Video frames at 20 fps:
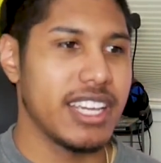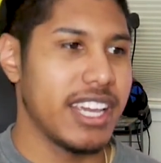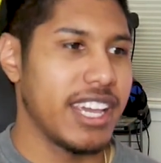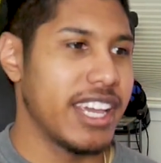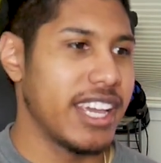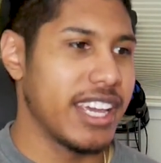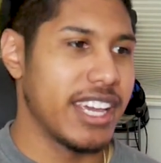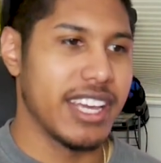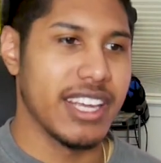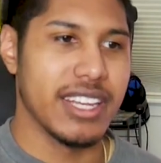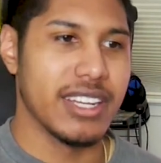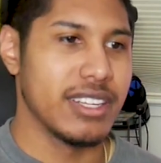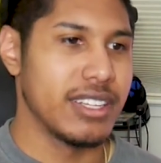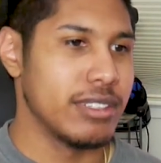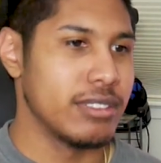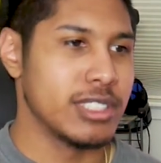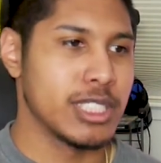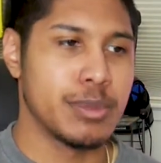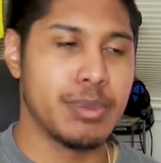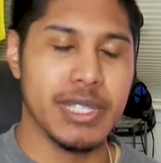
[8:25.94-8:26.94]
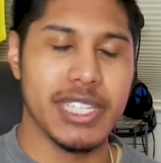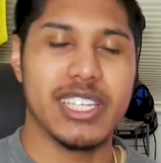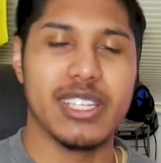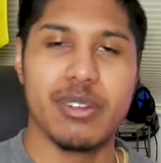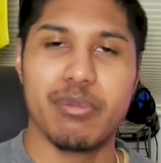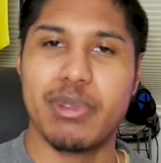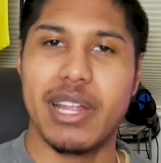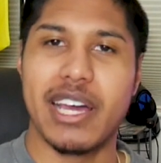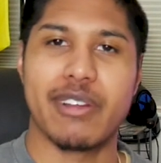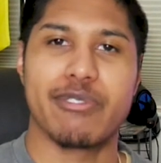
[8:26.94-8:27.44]
And speaking
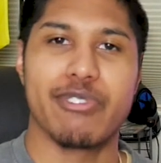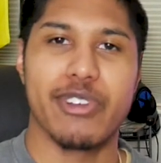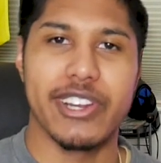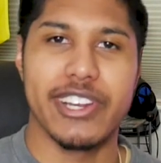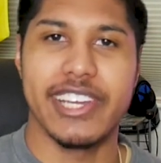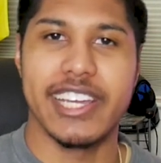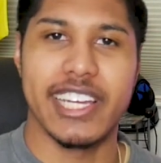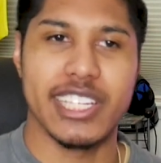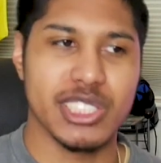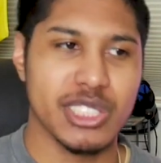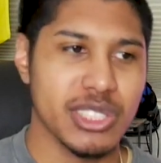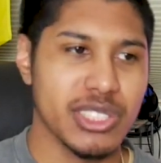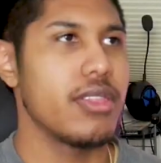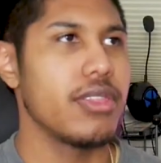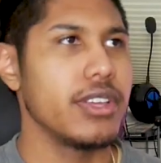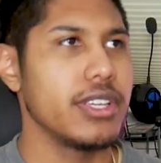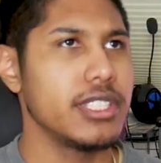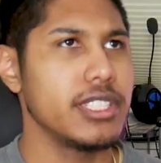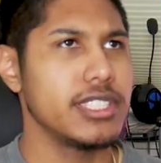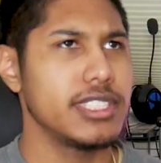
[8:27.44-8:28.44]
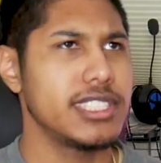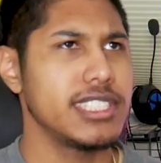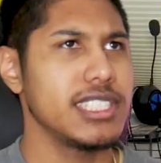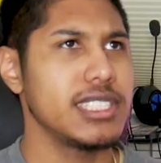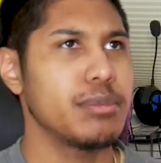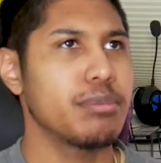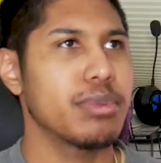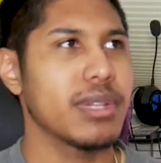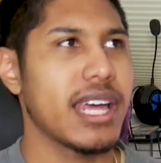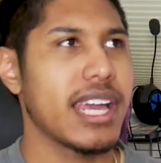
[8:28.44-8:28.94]
of Black Friday, actually, the
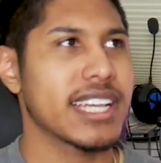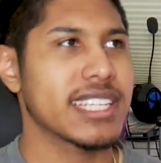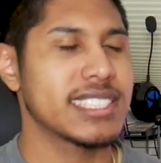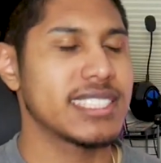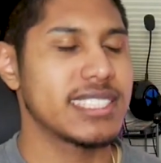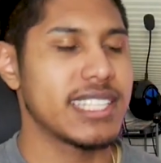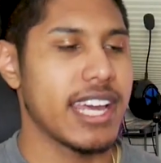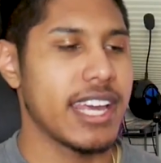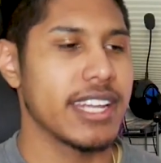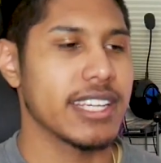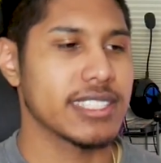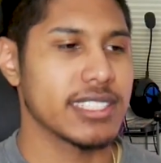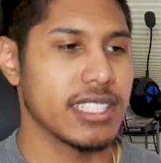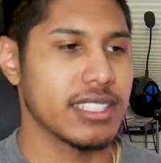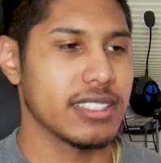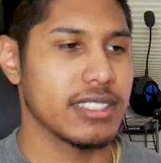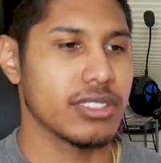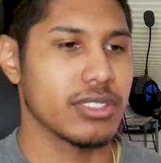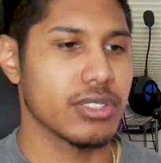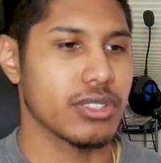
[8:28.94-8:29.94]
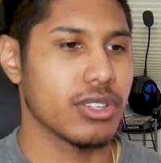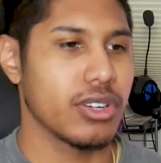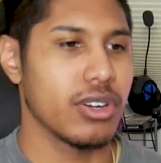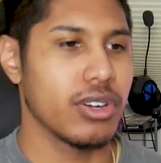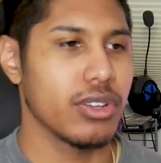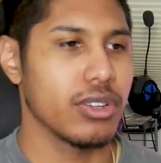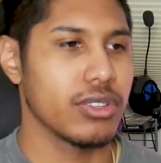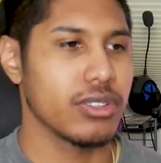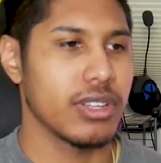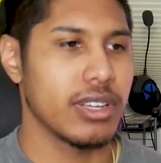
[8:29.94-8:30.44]
Yeezy Black Statics, I think they're
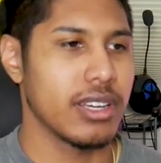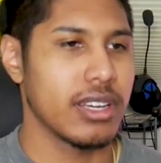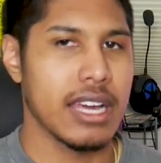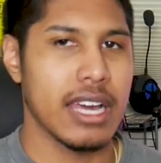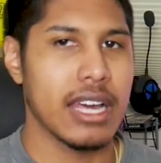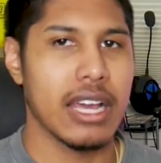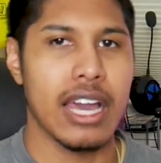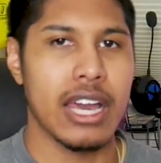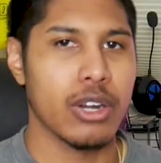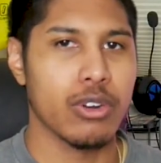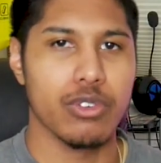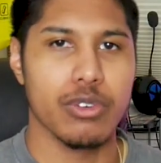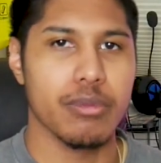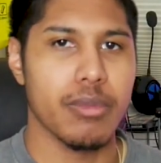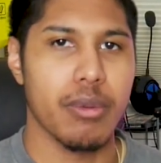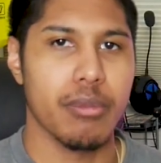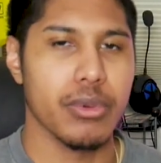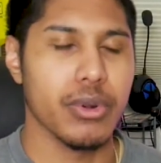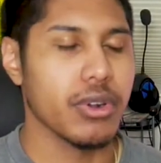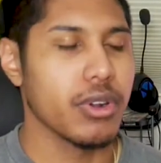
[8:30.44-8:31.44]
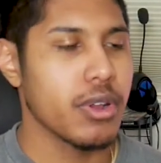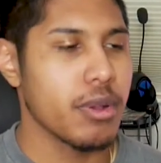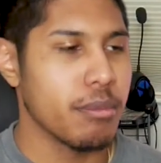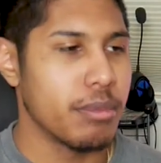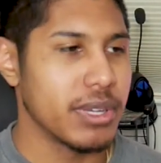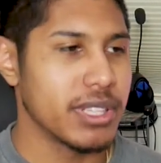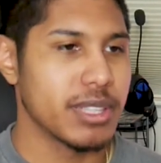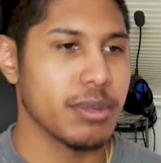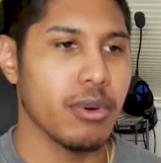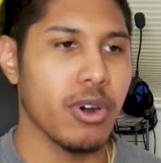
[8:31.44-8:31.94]
called. I don't remember.
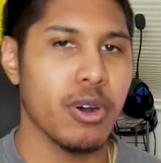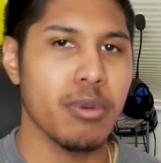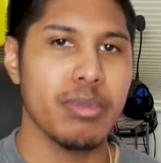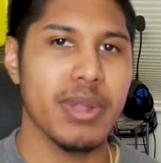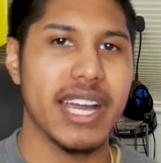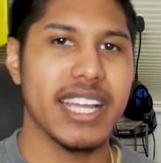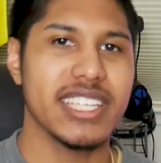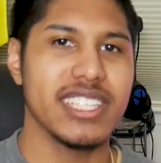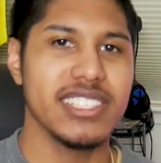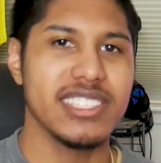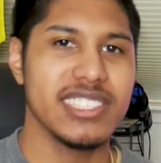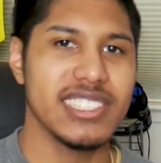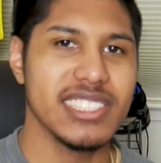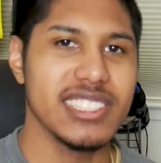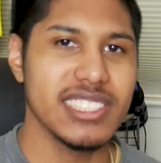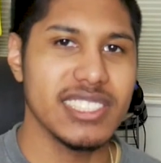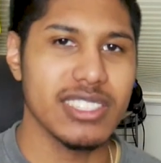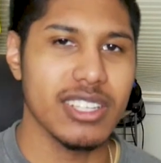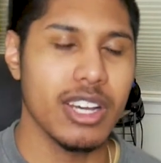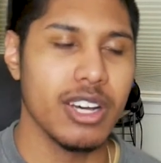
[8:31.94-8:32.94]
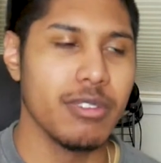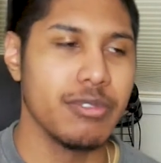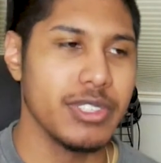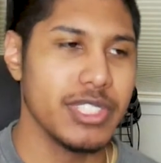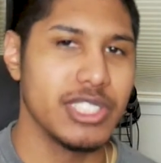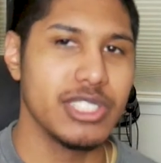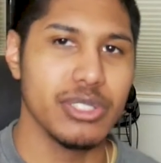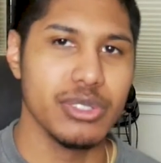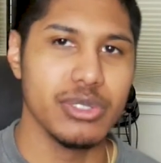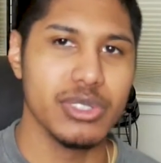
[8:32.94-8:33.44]
But the all black Yeezys um,
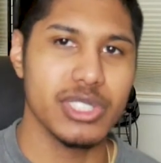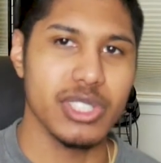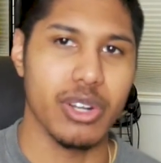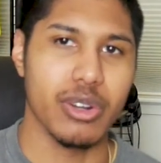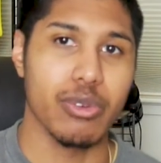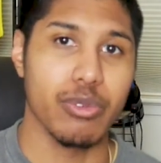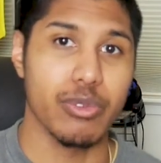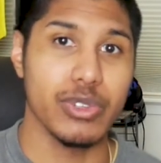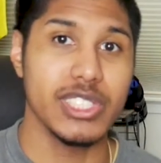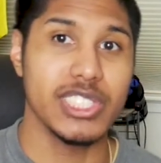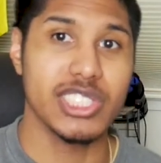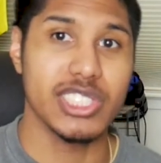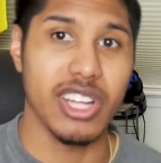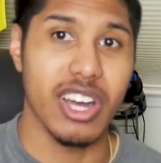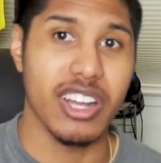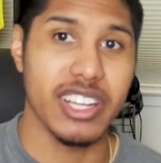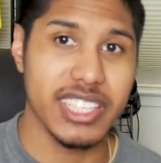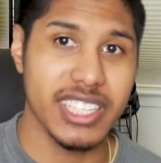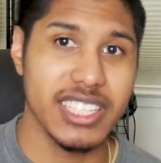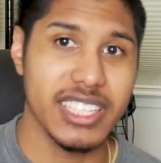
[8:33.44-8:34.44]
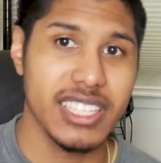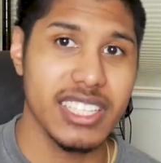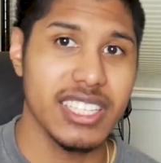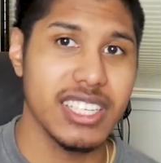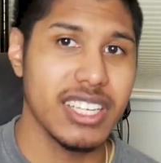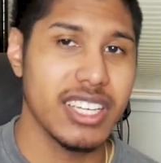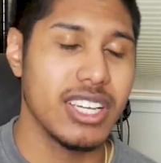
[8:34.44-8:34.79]
V2s are restocking